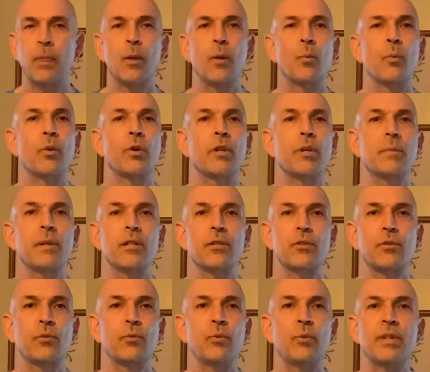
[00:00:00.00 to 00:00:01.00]
We're going to be a
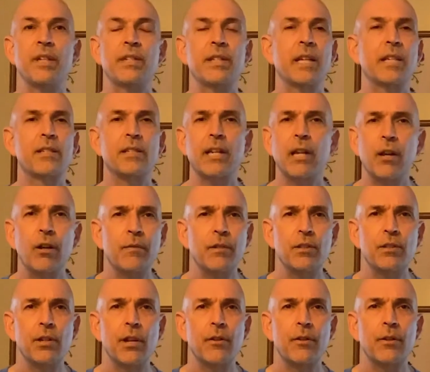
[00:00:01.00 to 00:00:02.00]
school that takes care of each
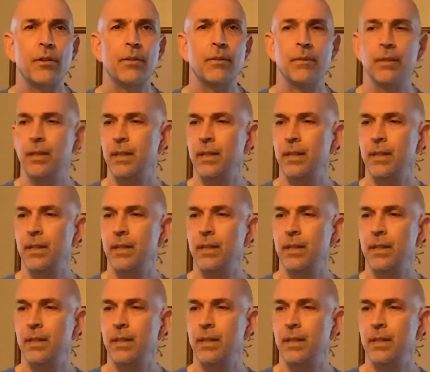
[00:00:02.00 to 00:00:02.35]
other,